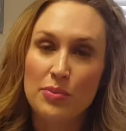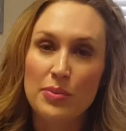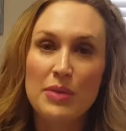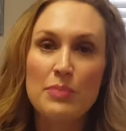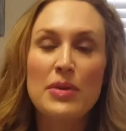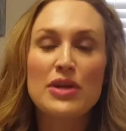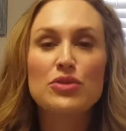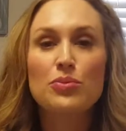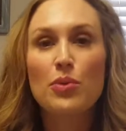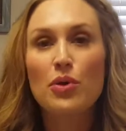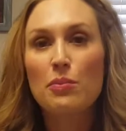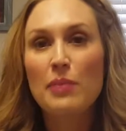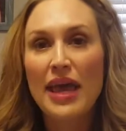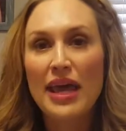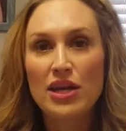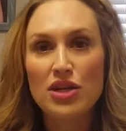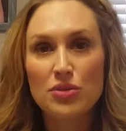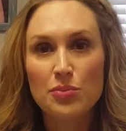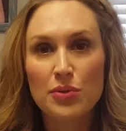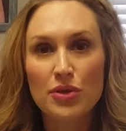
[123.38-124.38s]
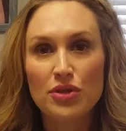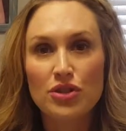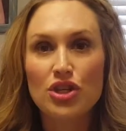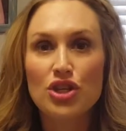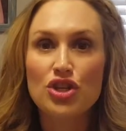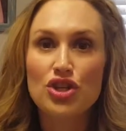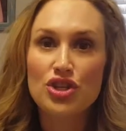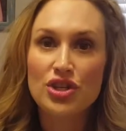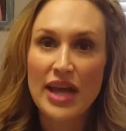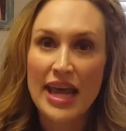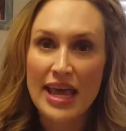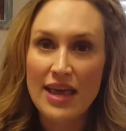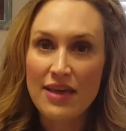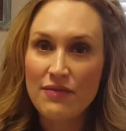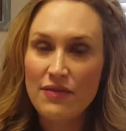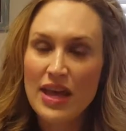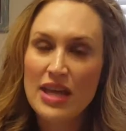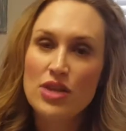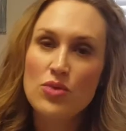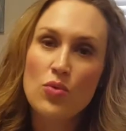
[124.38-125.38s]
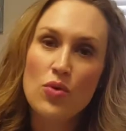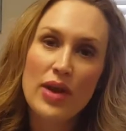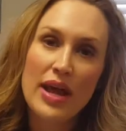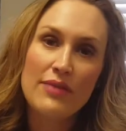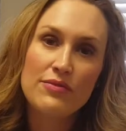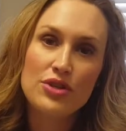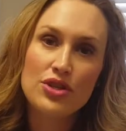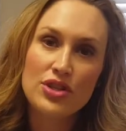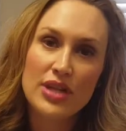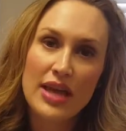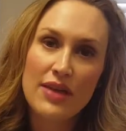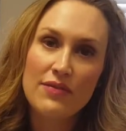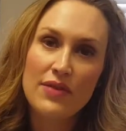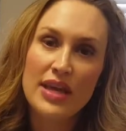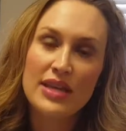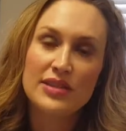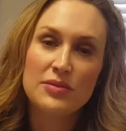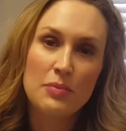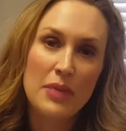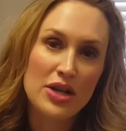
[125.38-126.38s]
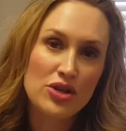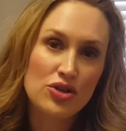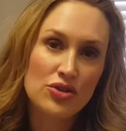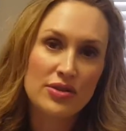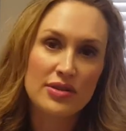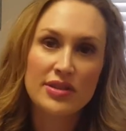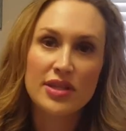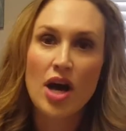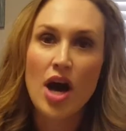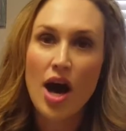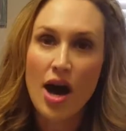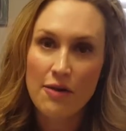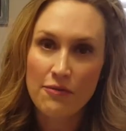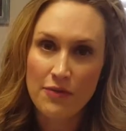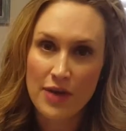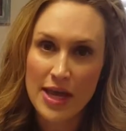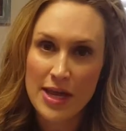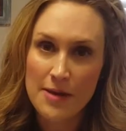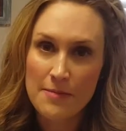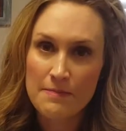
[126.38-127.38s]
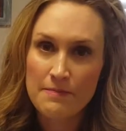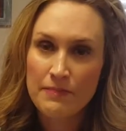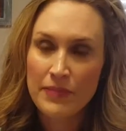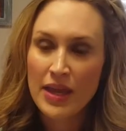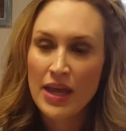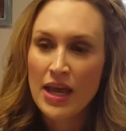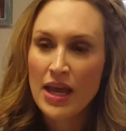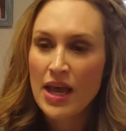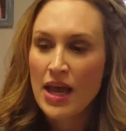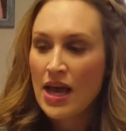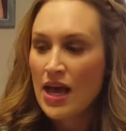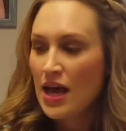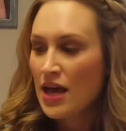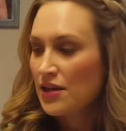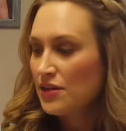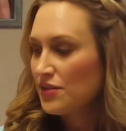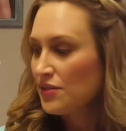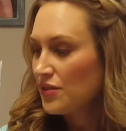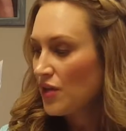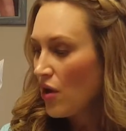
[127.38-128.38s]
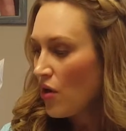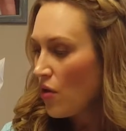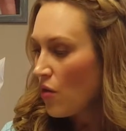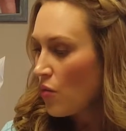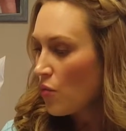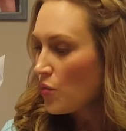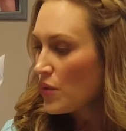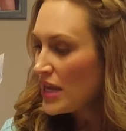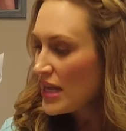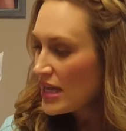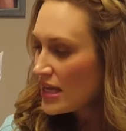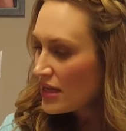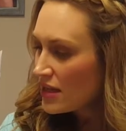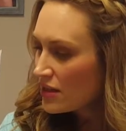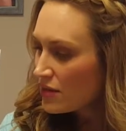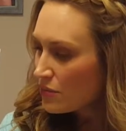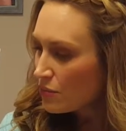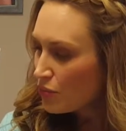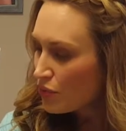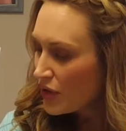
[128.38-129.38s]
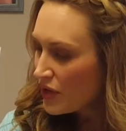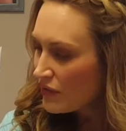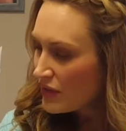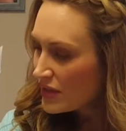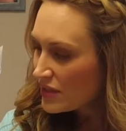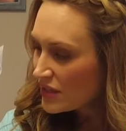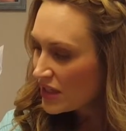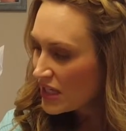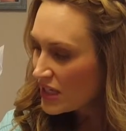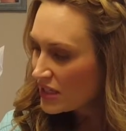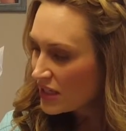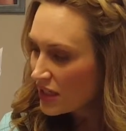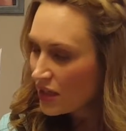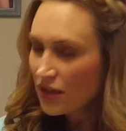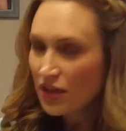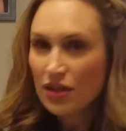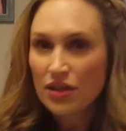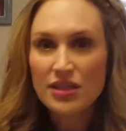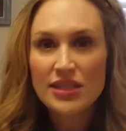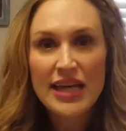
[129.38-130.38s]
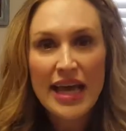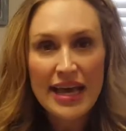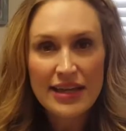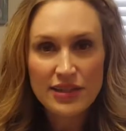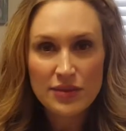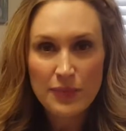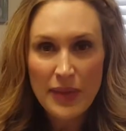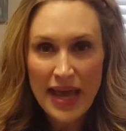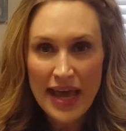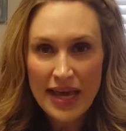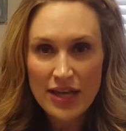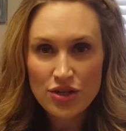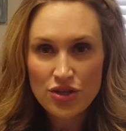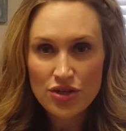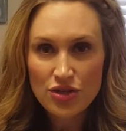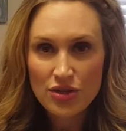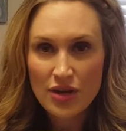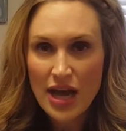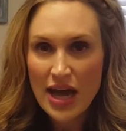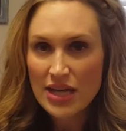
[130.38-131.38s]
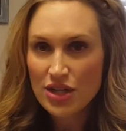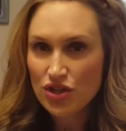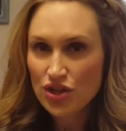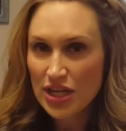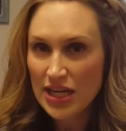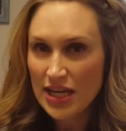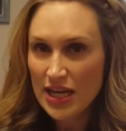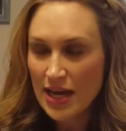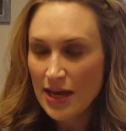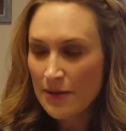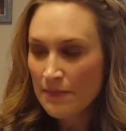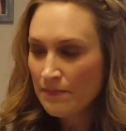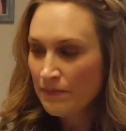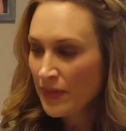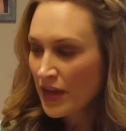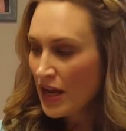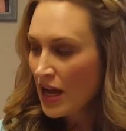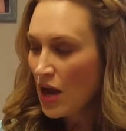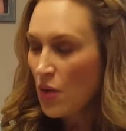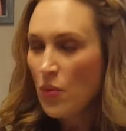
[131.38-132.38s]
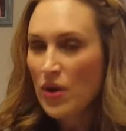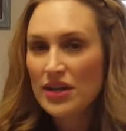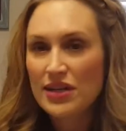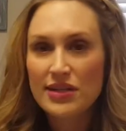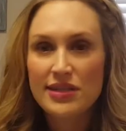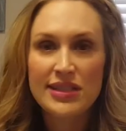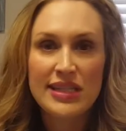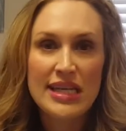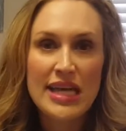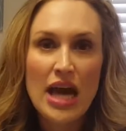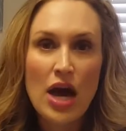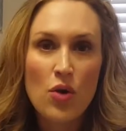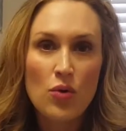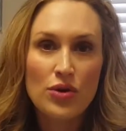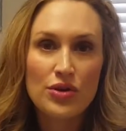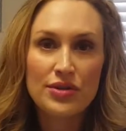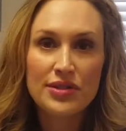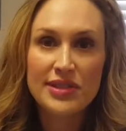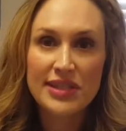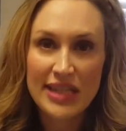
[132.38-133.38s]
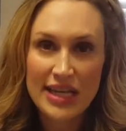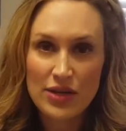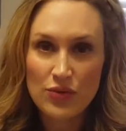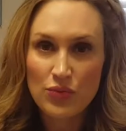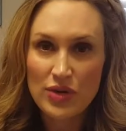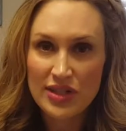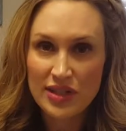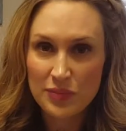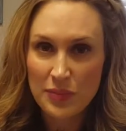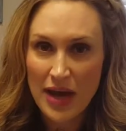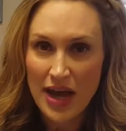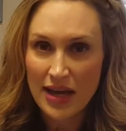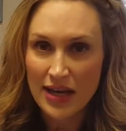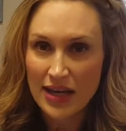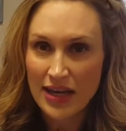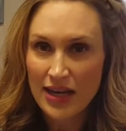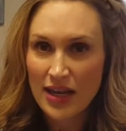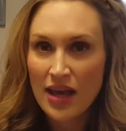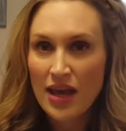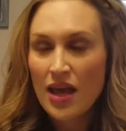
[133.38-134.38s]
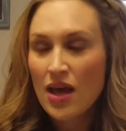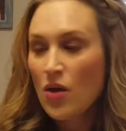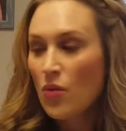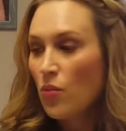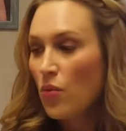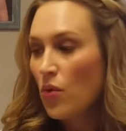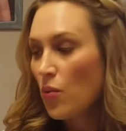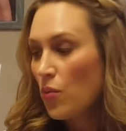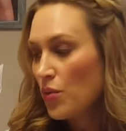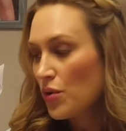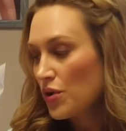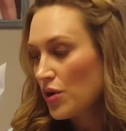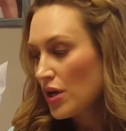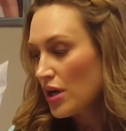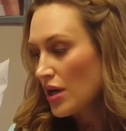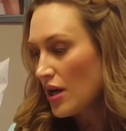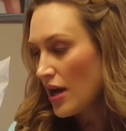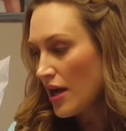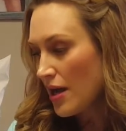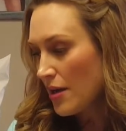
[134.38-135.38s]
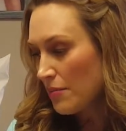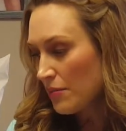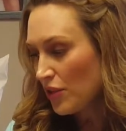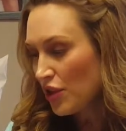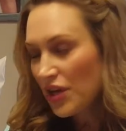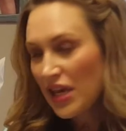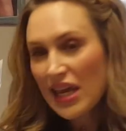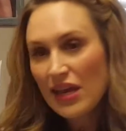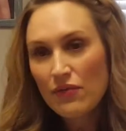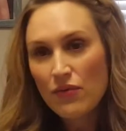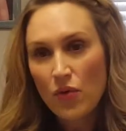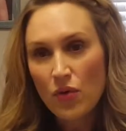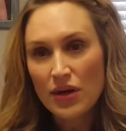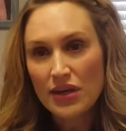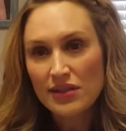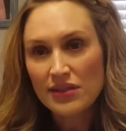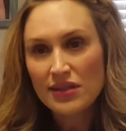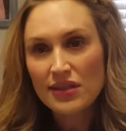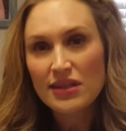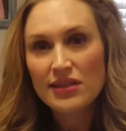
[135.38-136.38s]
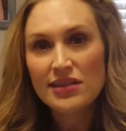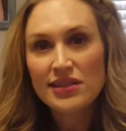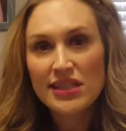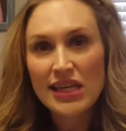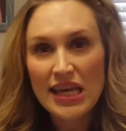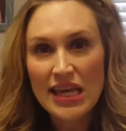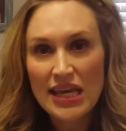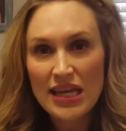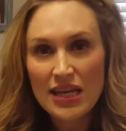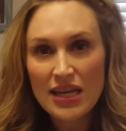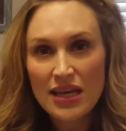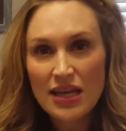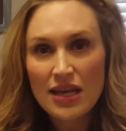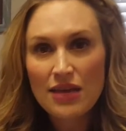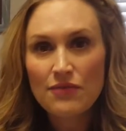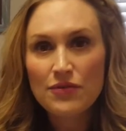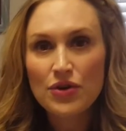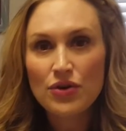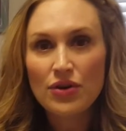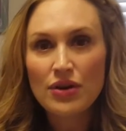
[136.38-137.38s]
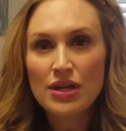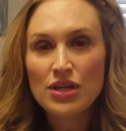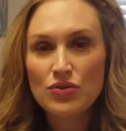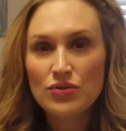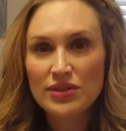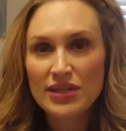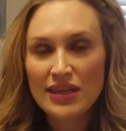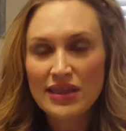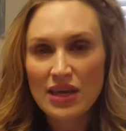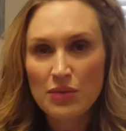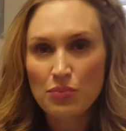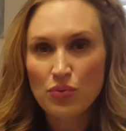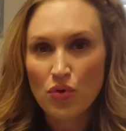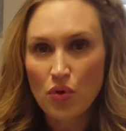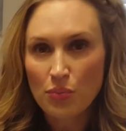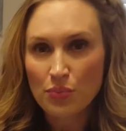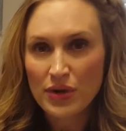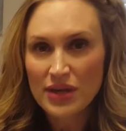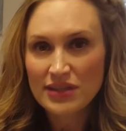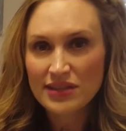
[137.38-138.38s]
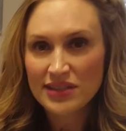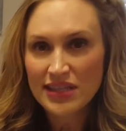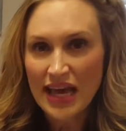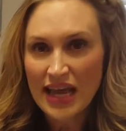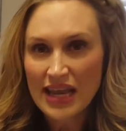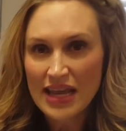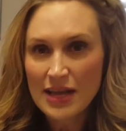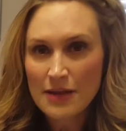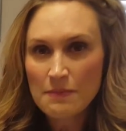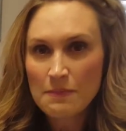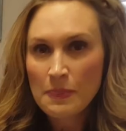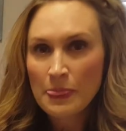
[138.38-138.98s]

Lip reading: It'll be much more manageable to shave, and you won't have to shave as much or as often. So we previously did a little test patch on Gina. I wanted to see how her skin responded. What we're looking for is the skin, if you're using the appropriate setting,